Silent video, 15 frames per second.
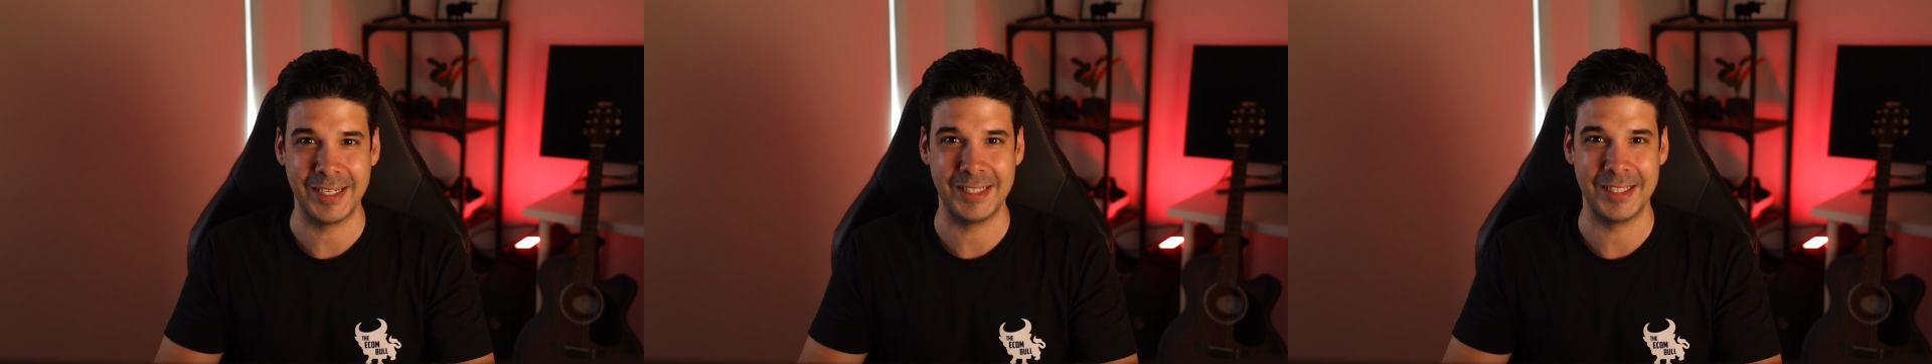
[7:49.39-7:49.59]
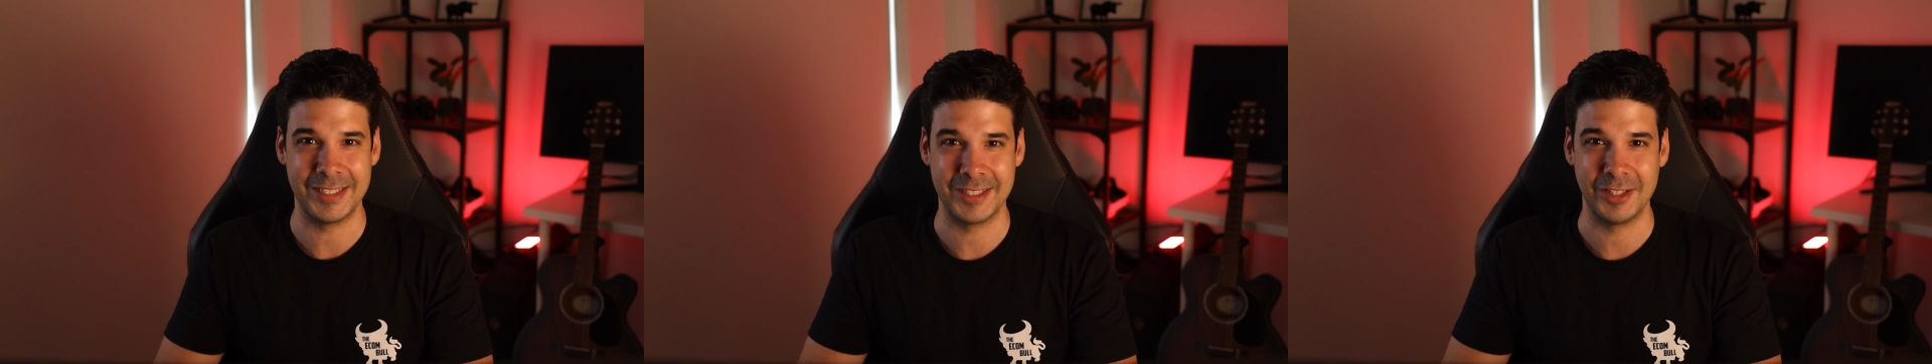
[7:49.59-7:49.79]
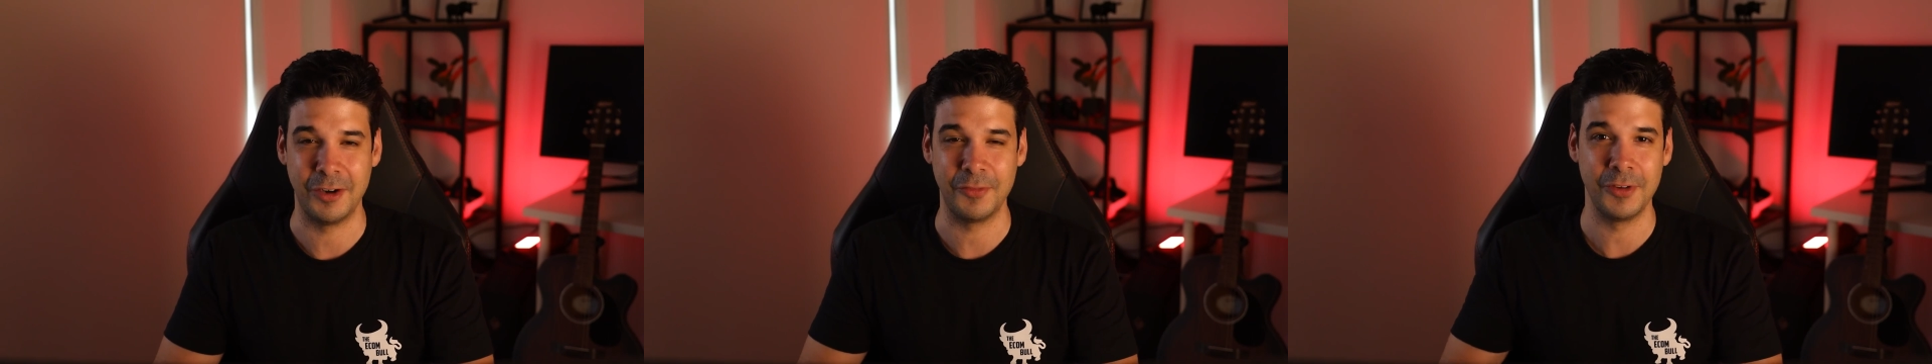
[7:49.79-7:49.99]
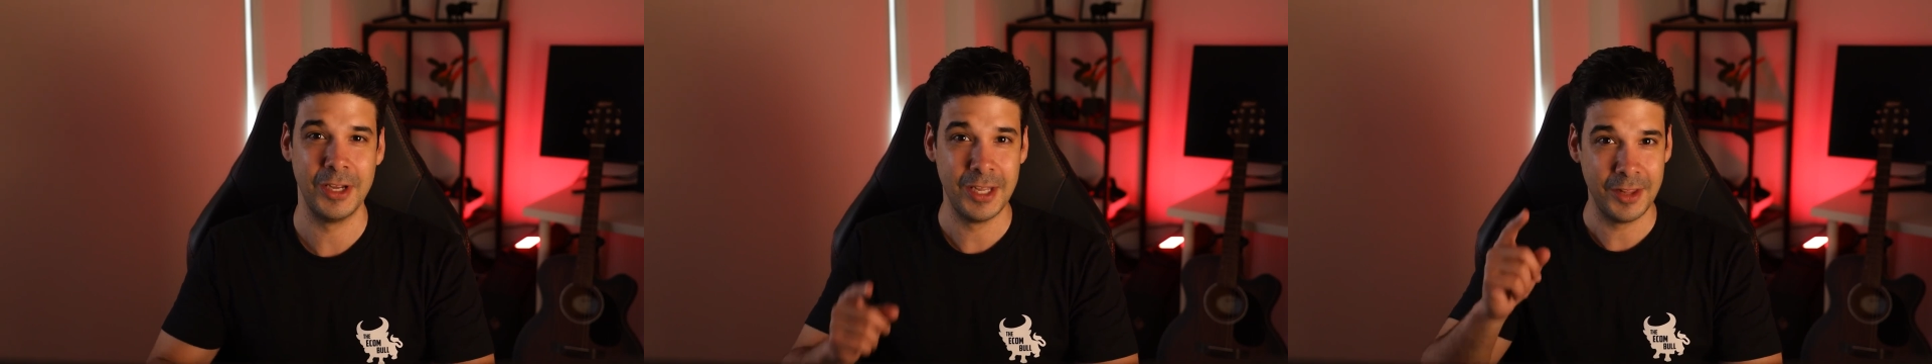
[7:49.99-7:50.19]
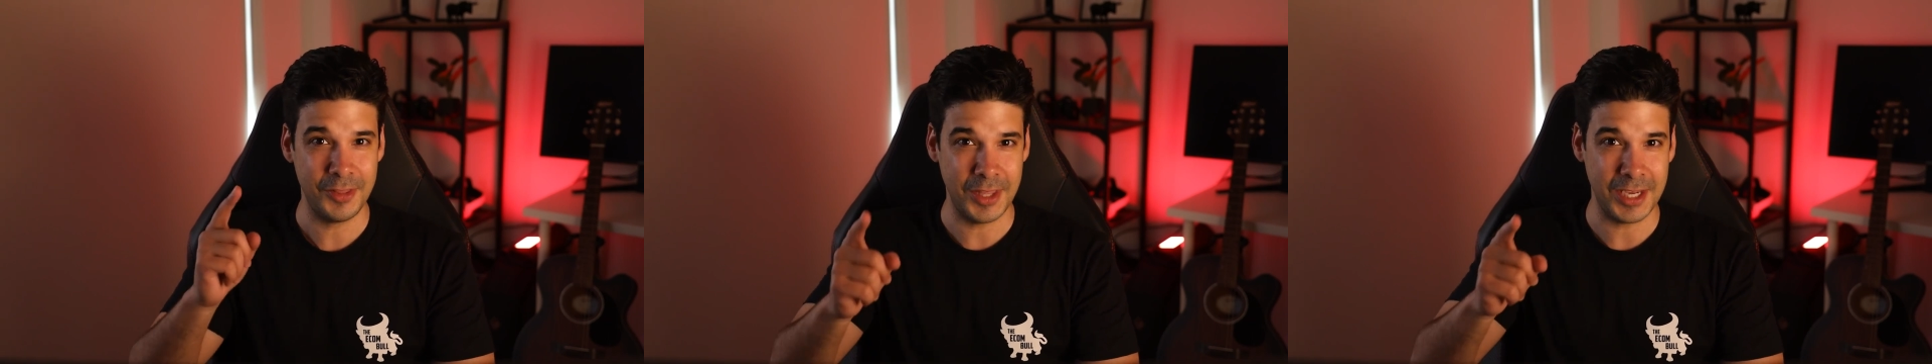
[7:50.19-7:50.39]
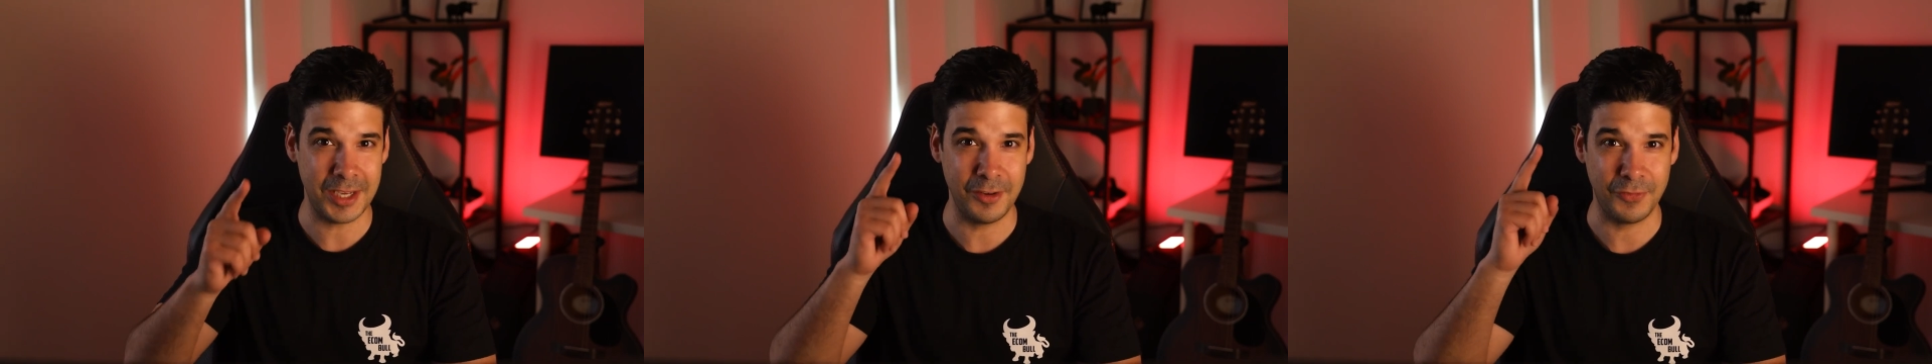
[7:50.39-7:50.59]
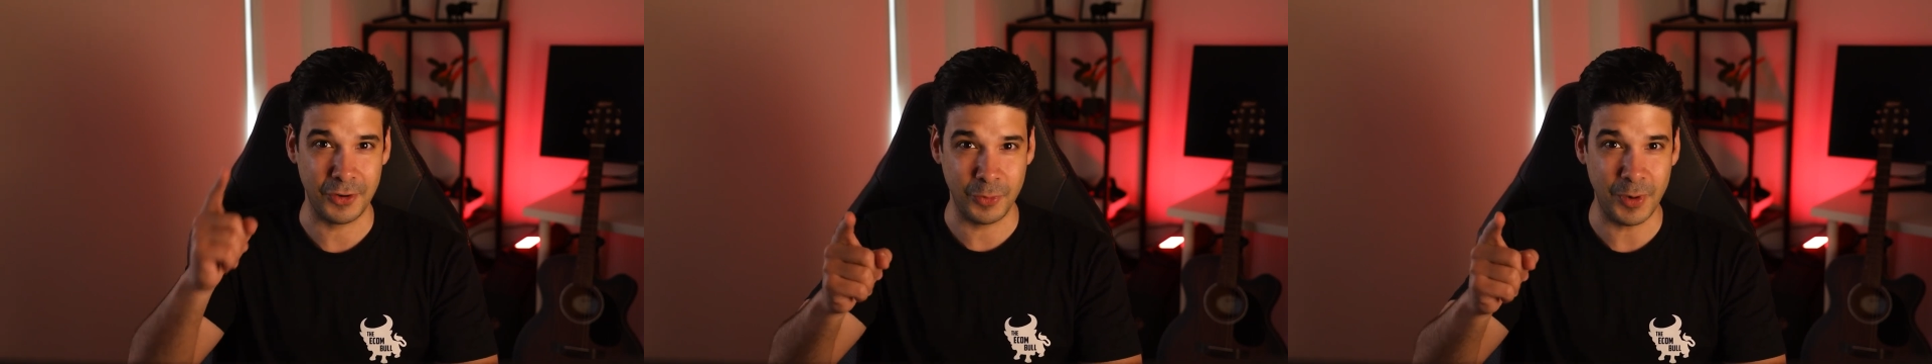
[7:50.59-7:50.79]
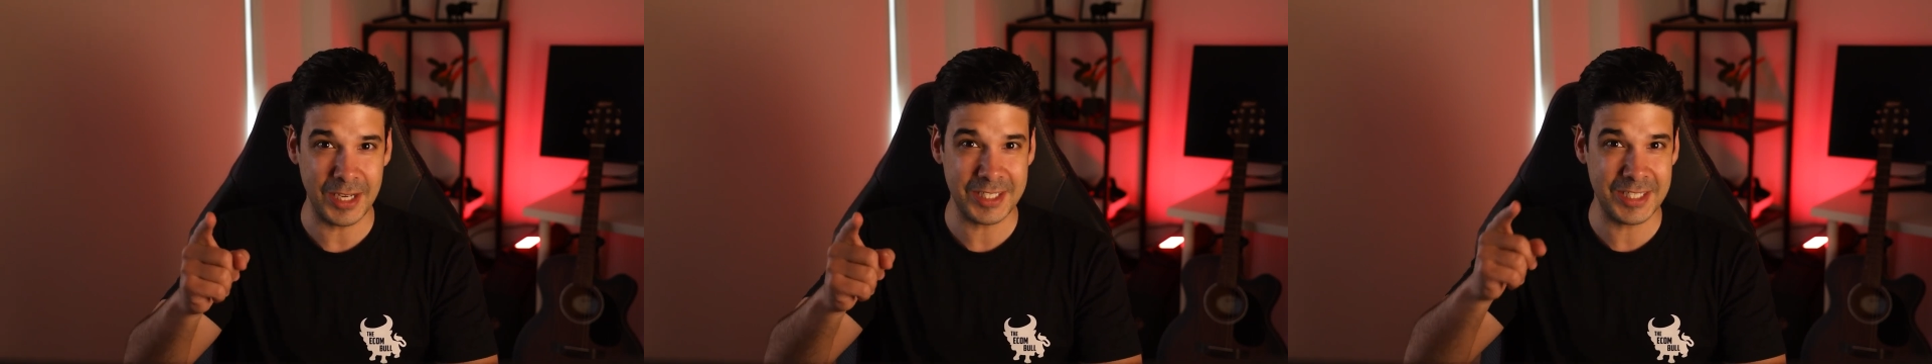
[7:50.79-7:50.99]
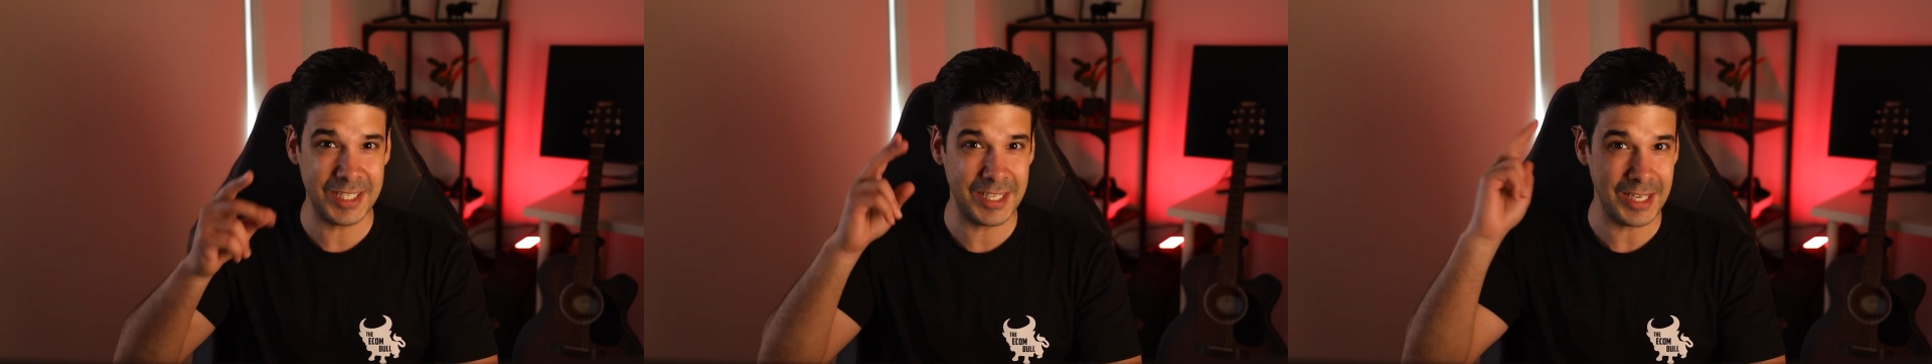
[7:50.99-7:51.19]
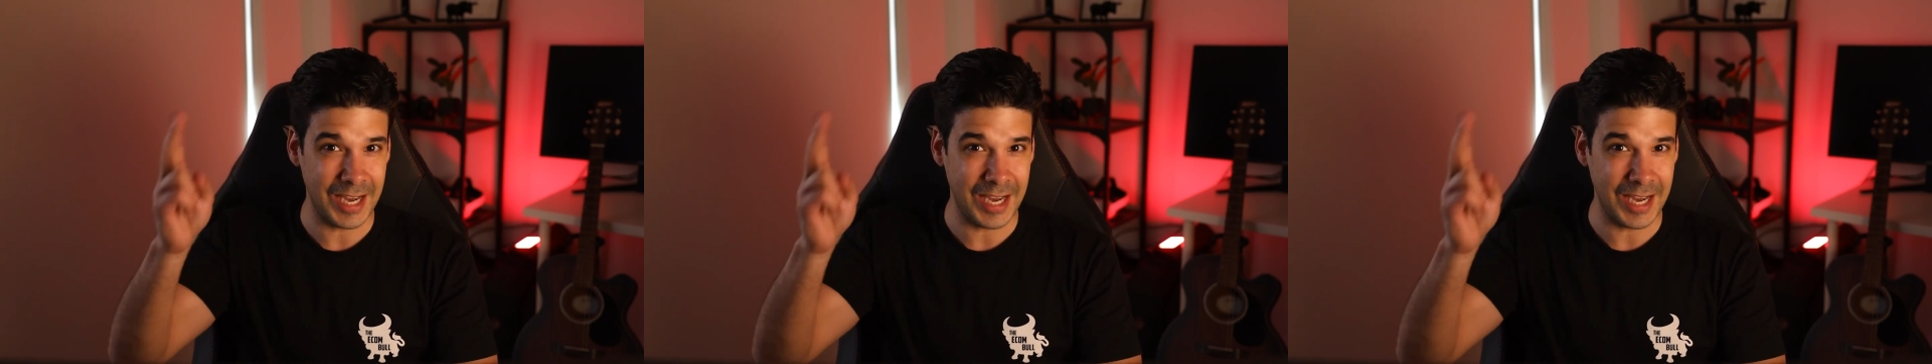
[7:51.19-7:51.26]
that stuff. Thank you for watching.